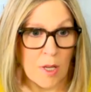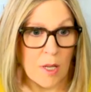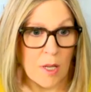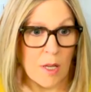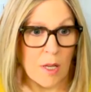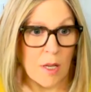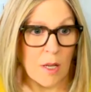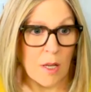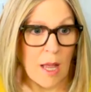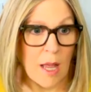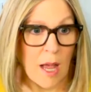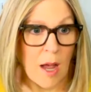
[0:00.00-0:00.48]

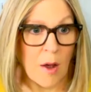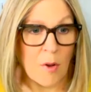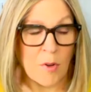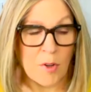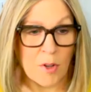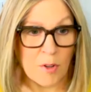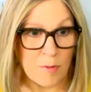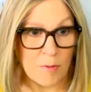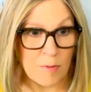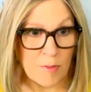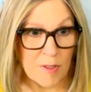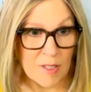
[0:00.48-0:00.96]
how
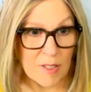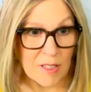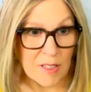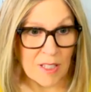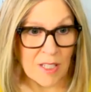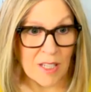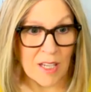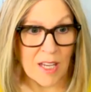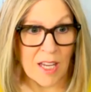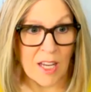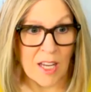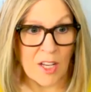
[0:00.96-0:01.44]
you're
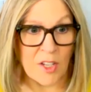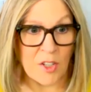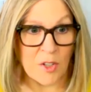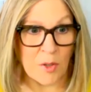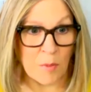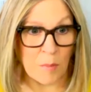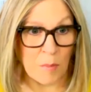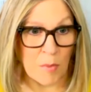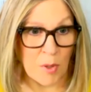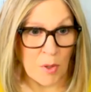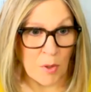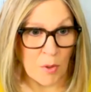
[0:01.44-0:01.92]
feeling and your
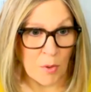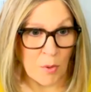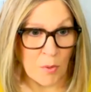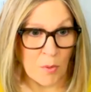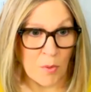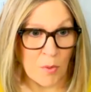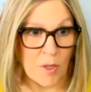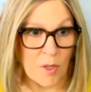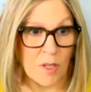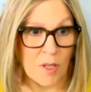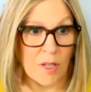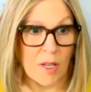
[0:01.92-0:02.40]

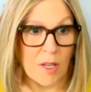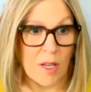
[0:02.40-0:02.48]
mood.